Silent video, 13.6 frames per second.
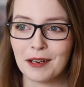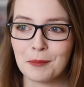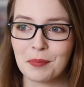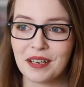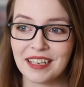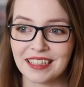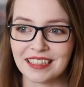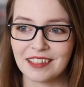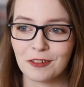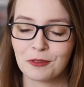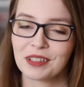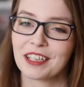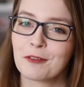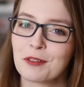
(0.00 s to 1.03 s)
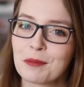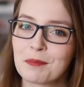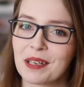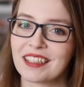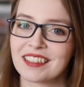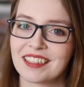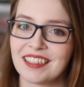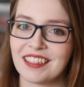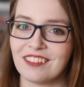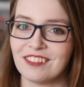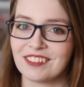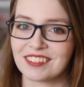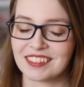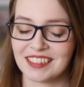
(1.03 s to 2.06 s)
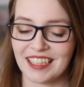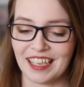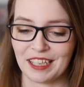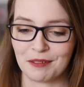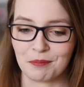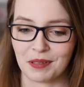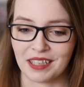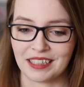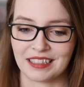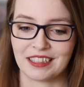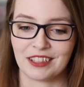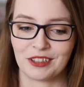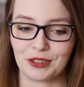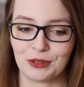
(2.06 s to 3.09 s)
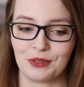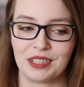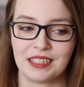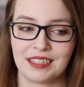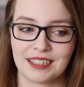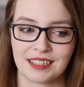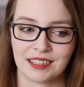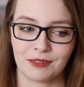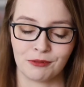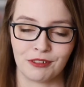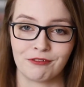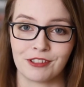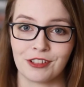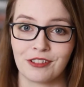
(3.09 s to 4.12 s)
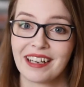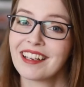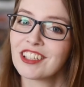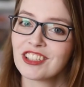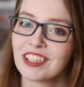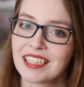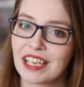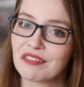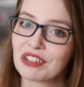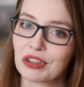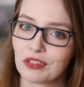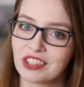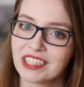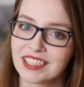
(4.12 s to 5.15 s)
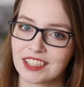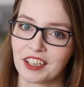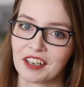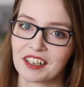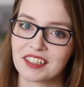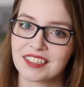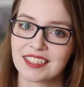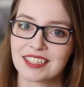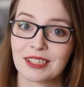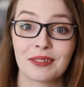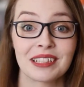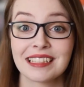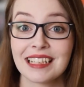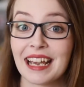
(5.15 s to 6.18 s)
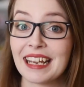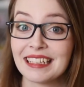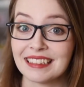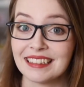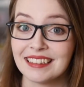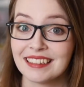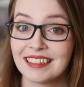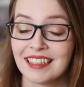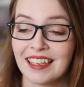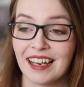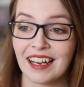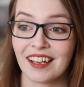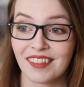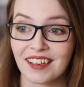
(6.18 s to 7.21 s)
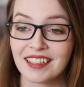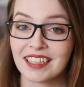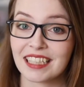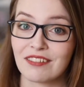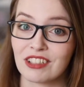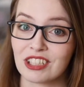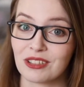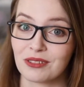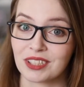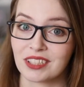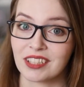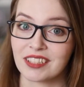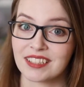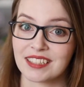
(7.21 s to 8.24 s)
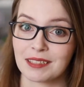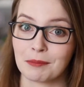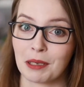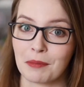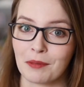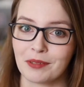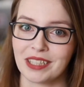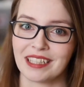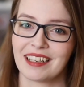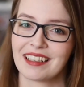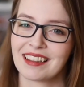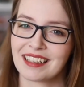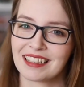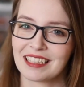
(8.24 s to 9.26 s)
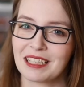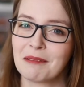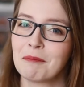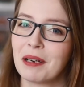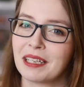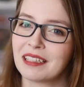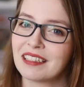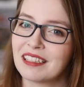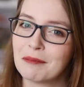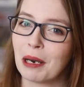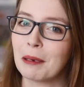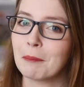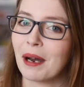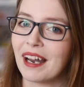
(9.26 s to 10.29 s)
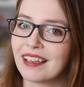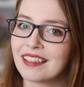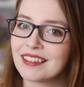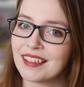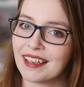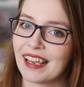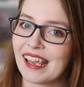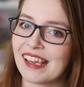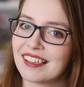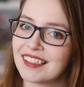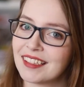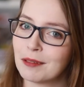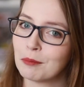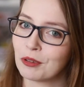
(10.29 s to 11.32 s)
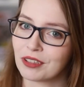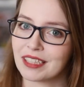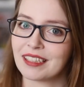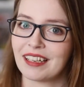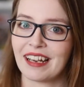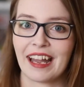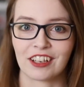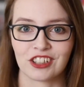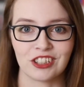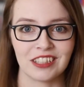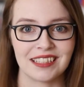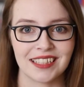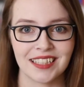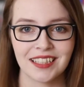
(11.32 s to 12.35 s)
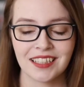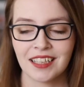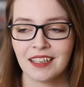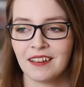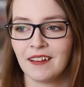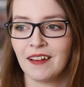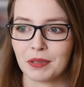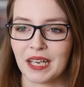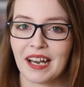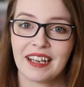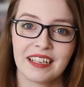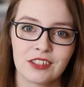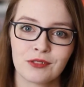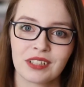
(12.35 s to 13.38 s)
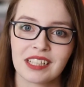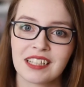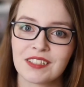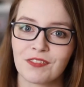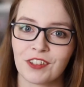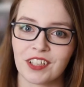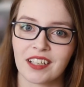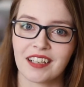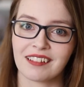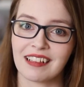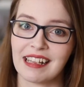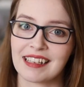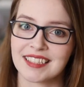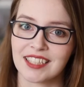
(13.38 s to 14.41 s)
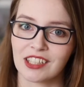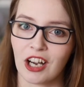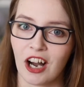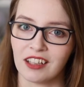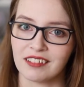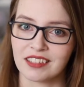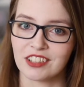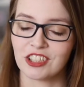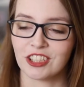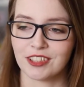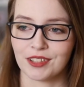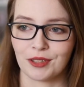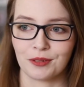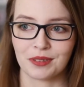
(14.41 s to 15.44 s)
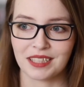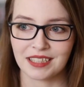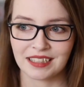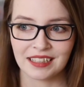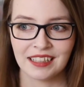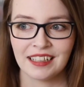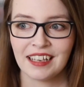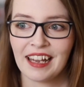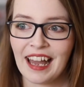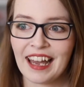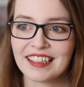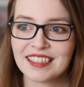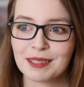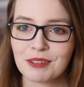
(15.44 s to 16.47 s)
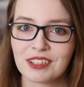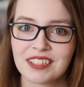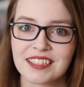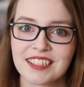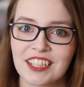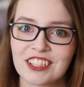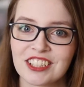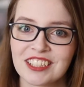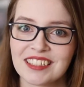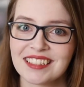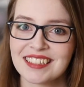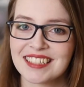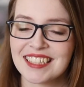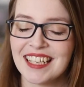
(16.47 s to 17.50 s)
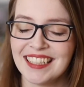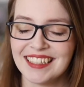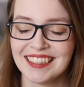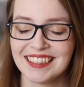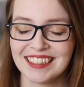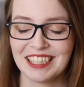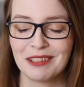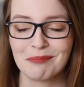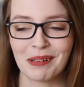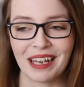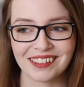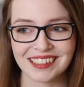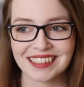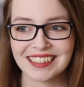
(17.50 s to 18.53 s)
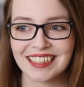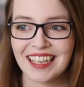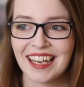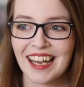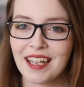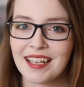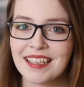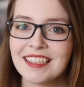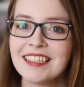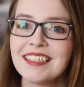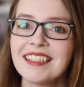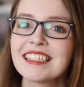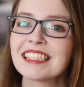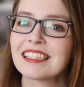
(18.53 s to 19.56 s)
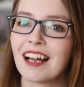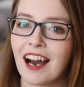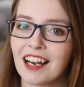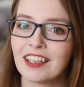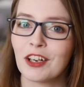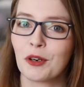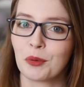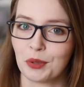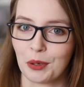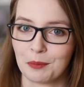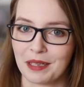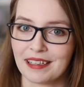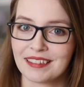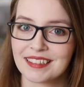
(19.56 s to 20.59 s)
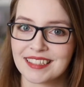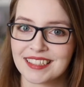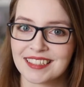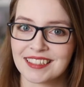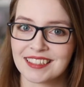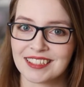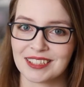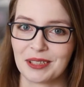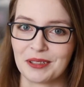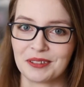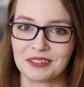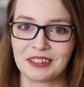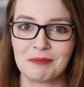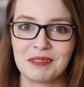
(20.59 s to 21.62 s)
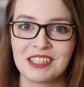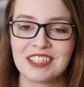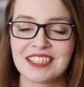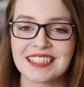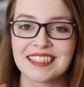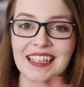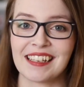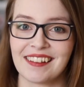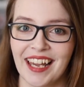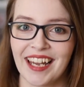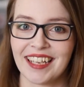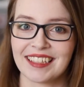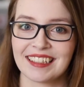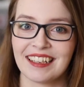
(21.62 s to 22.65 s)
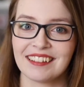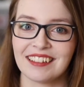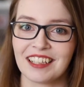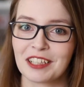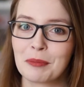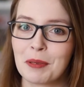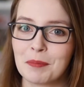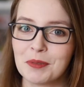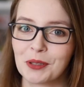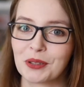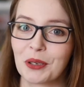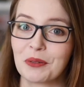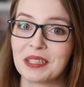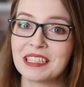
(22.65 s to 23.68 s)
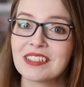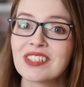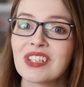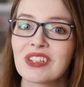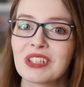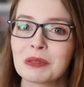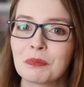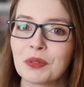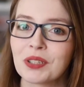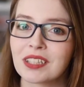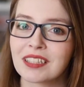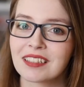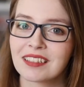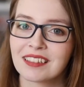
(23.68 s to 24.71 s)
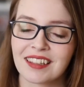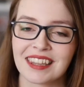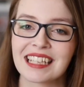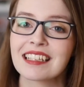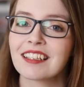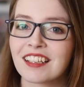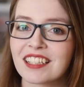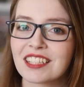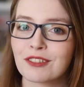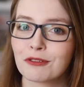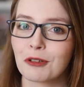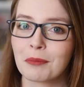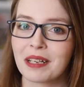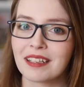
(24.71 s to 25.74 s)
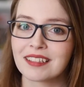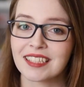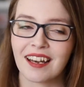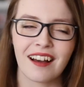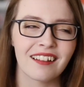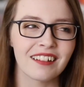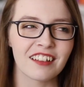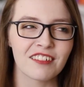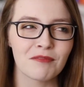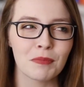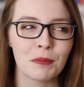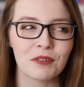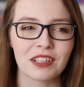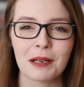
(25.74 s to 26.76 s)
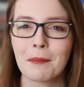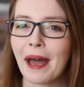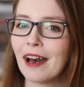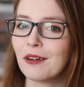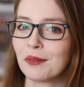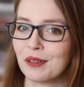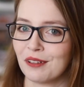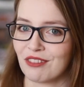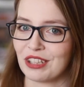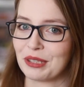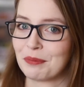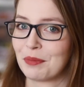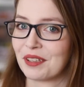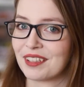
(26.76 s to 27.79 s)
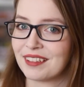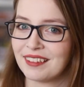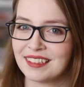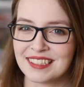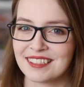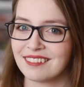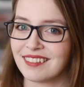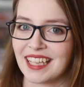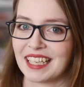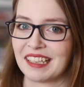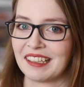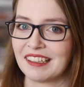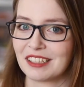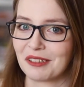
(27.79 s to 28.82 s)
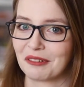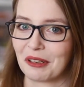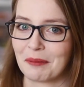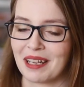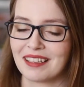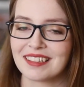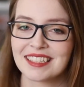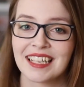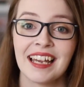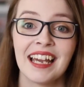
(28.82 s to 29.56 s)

But when I went back and looked at my Goodreads review, I actually gave it 3 stars, so I didn't hate it. I thought I gave it 2 stars in my memory. I think in my mind, I hated it more than I actually did. But I had to read this for a class in college, so we had some good discussions about it. It is not a romance, so let me just say that. A lot of people go into this book thinking it's a romance. A lot of people come out of this book still thinking it's a romance.